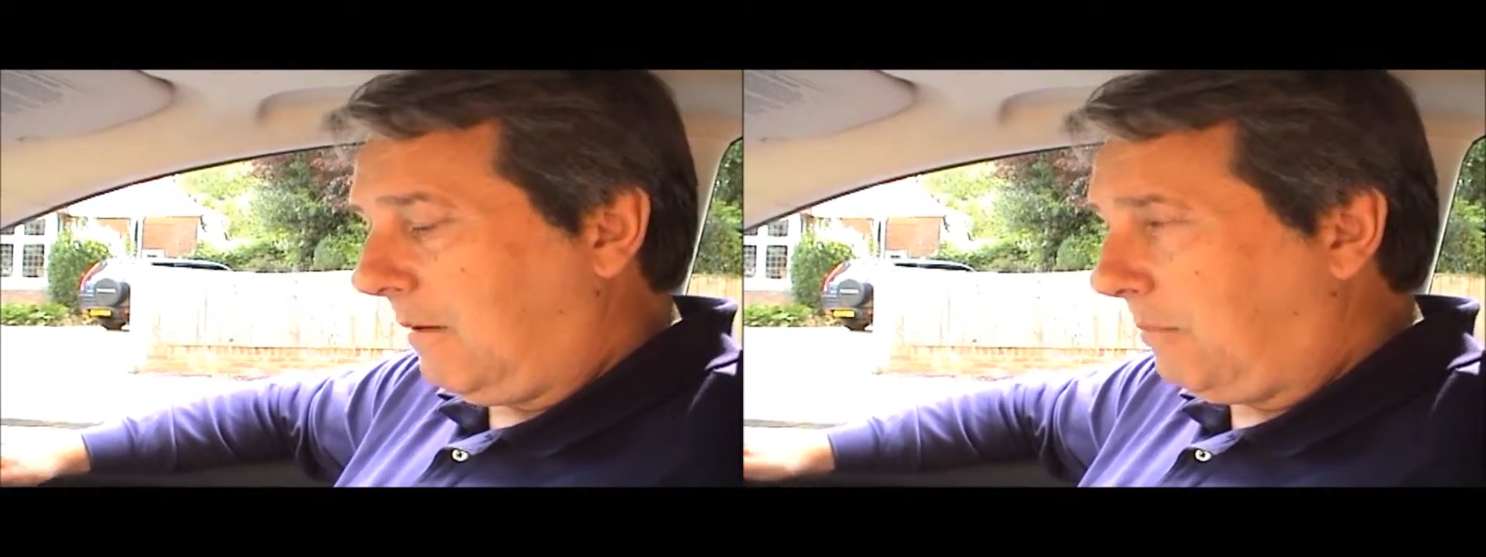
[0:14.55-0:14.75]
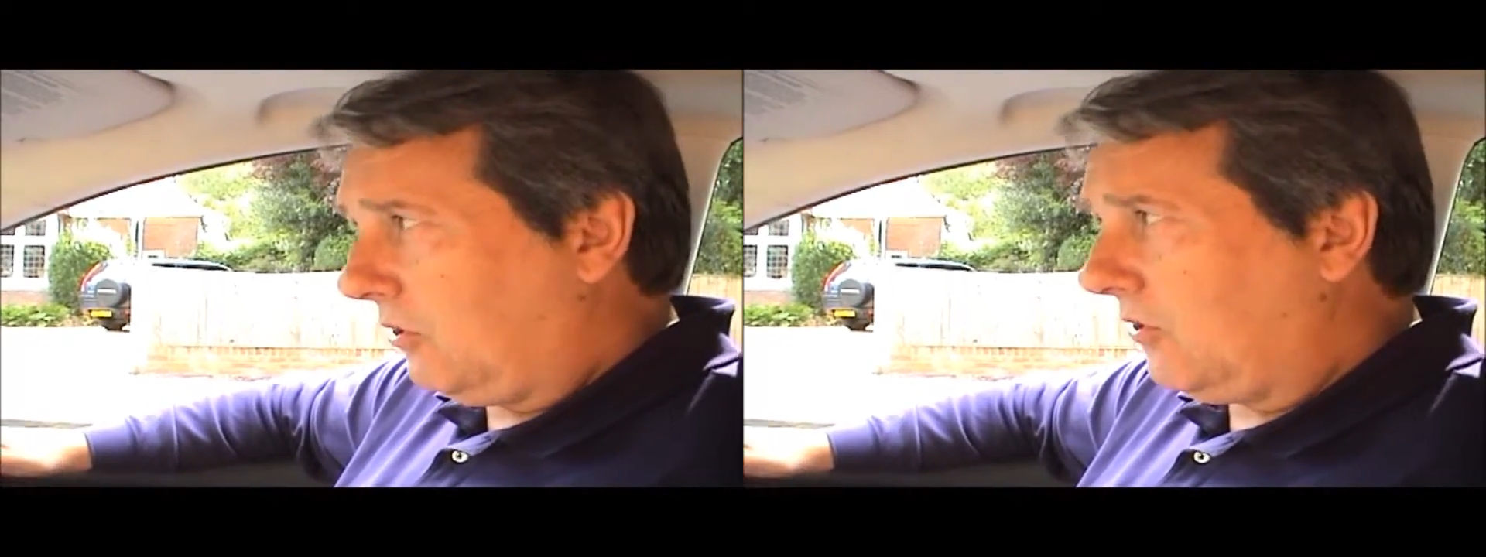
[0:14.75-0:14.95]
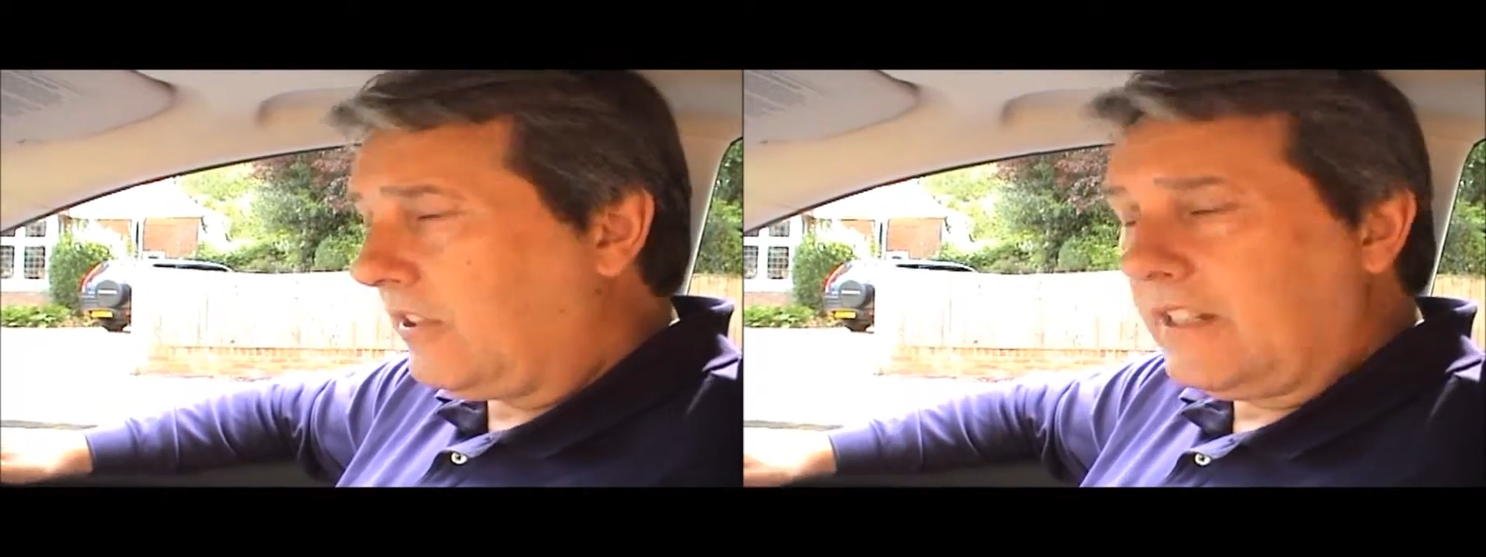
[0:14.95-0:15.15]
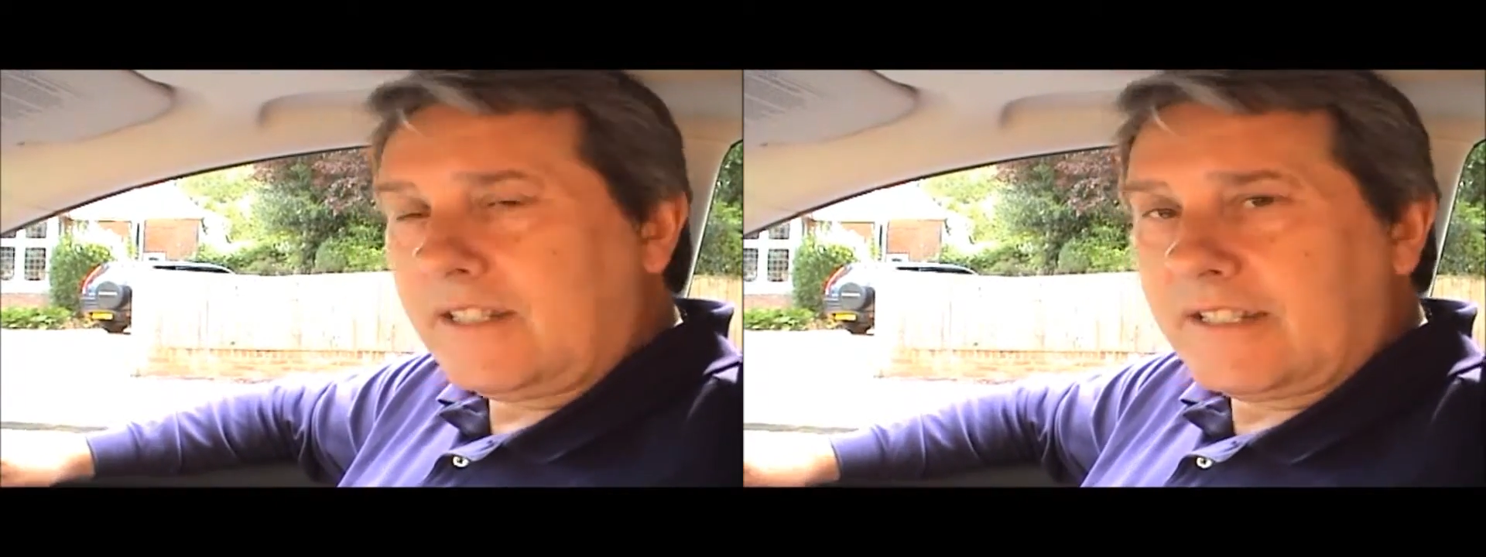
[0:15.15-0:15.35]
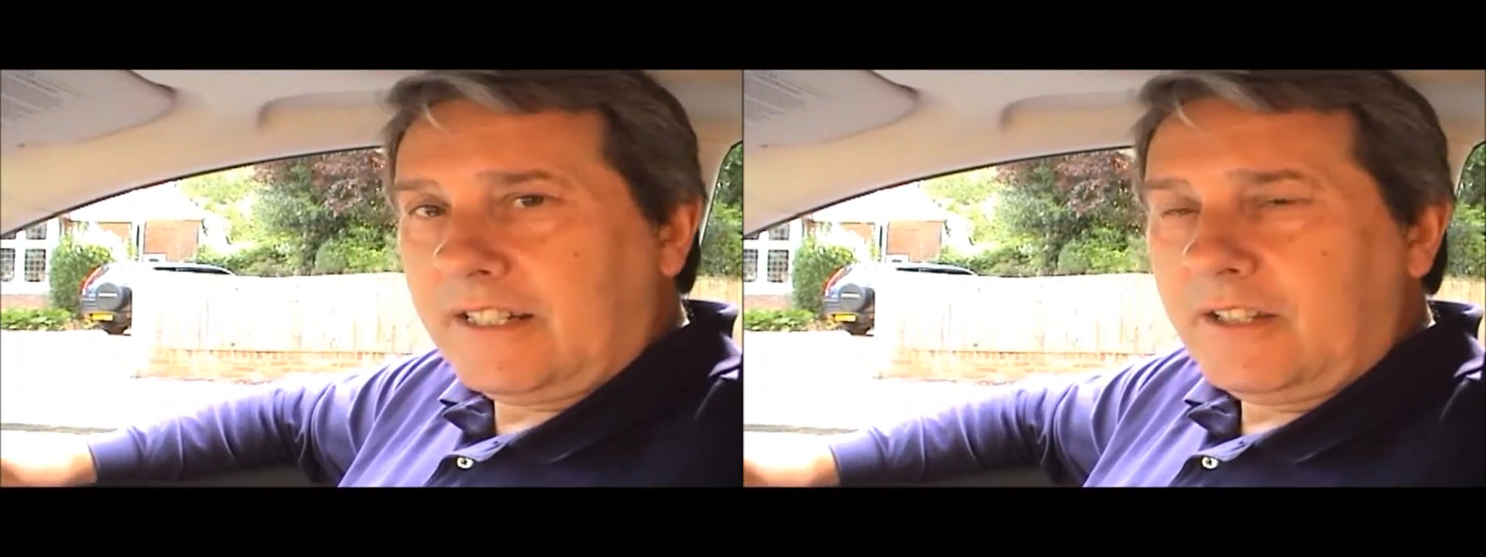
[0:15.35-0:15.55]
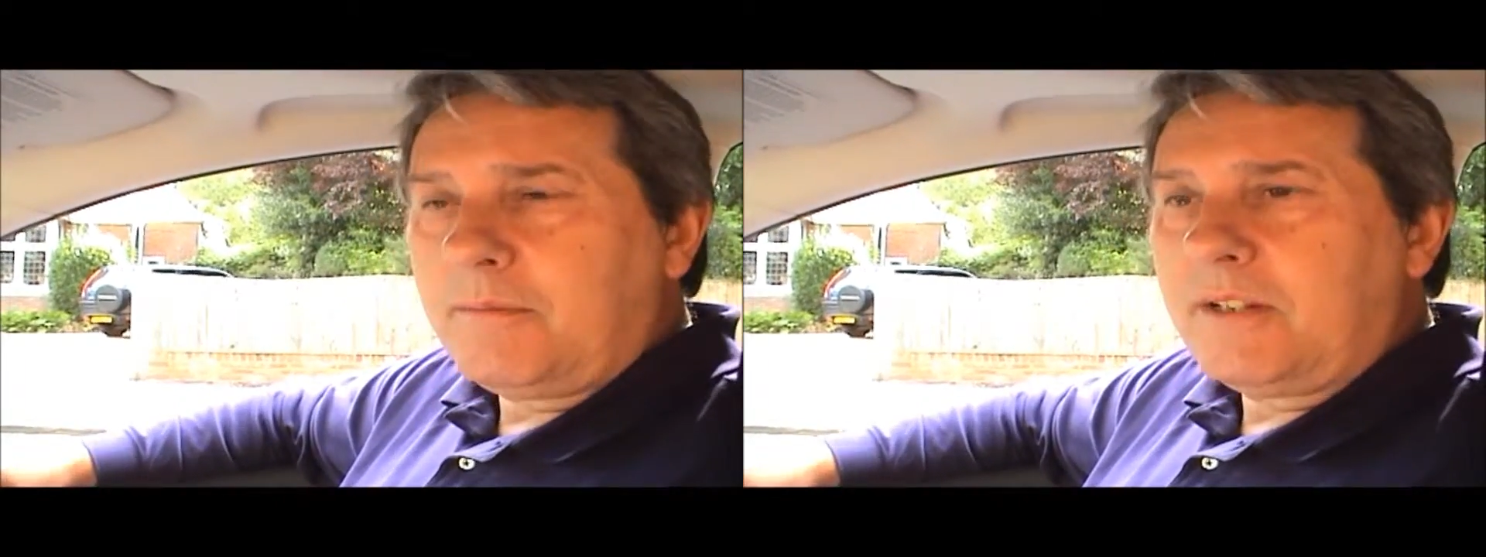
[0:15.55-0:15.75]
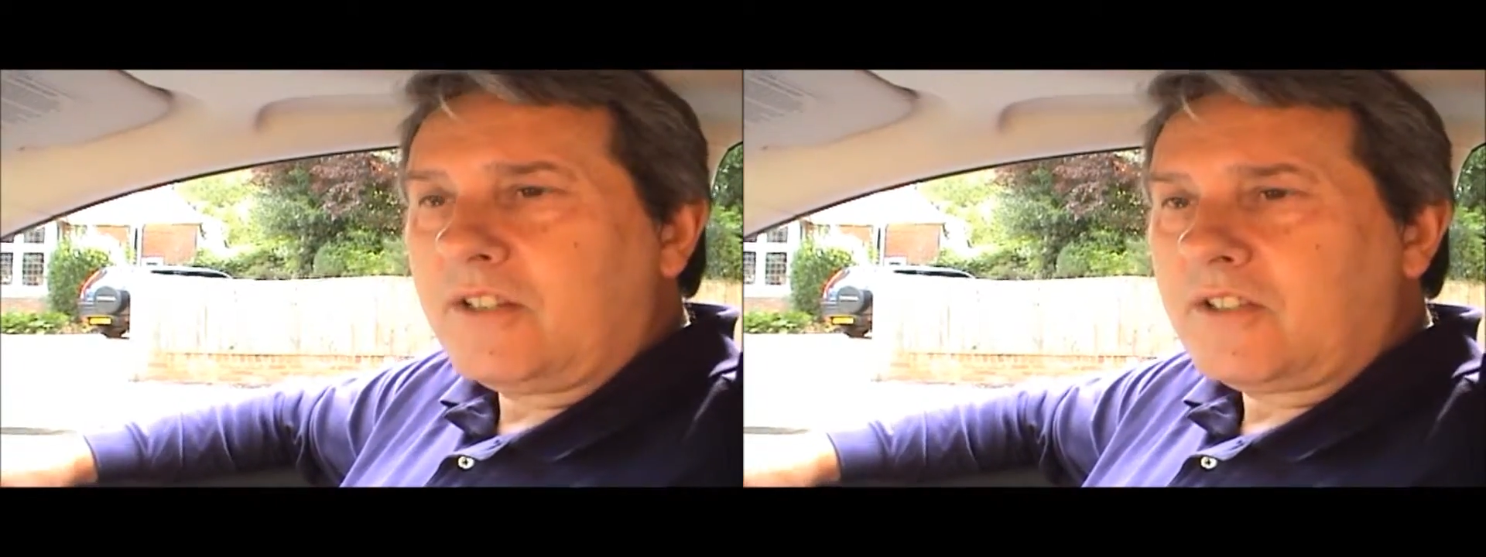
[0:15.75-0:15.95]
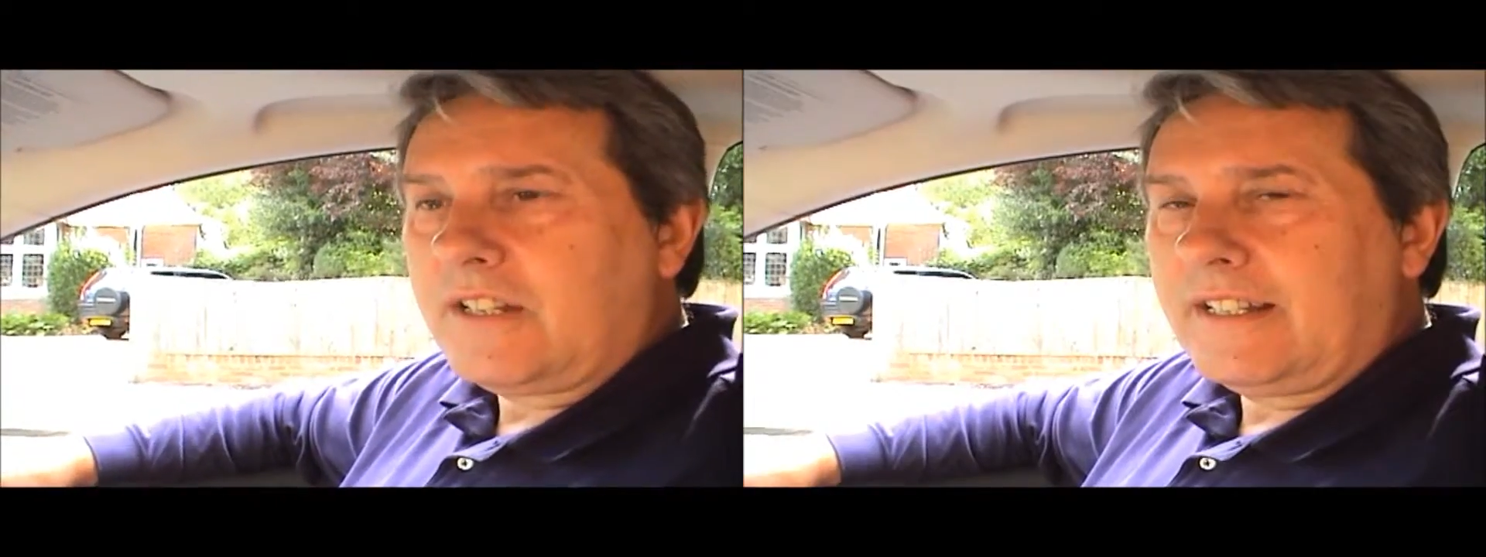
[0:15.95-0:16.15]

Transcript: important thing to tell you because